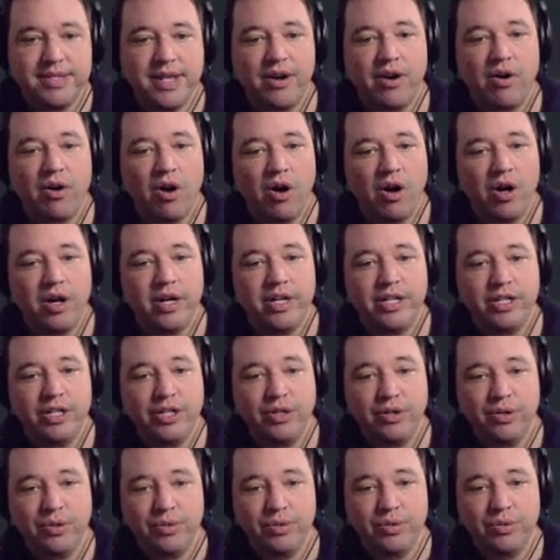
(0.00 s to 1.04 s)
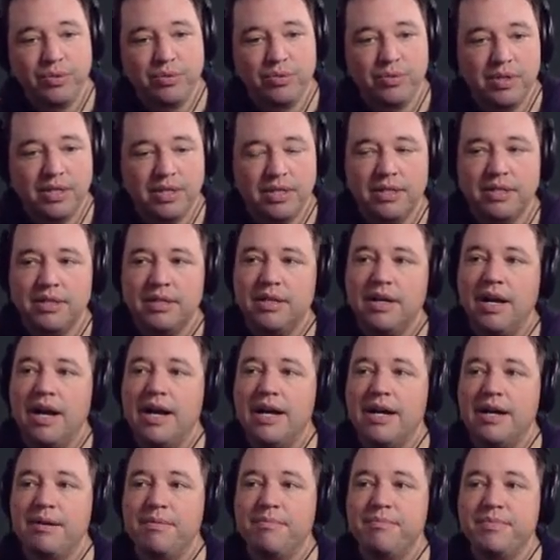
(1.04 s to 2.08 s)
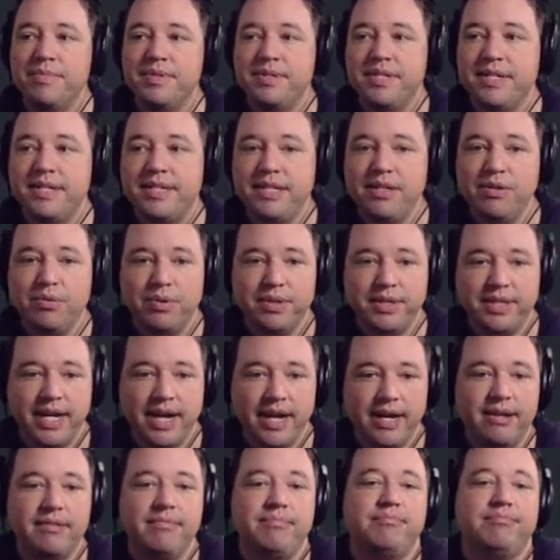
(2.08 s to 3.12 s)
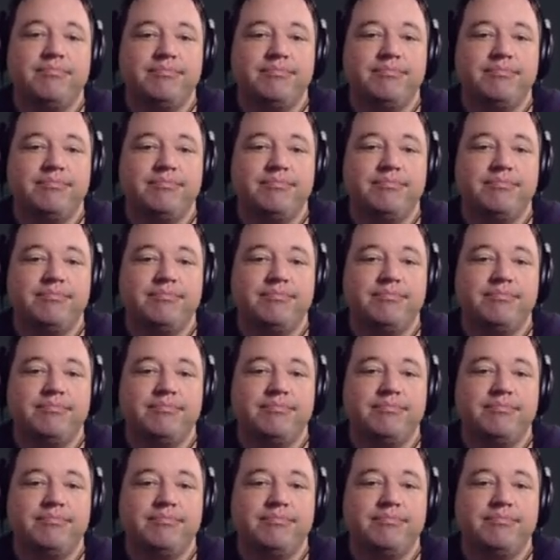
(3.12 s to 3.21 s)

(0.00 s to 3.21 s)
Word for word: that are on you to deal with that,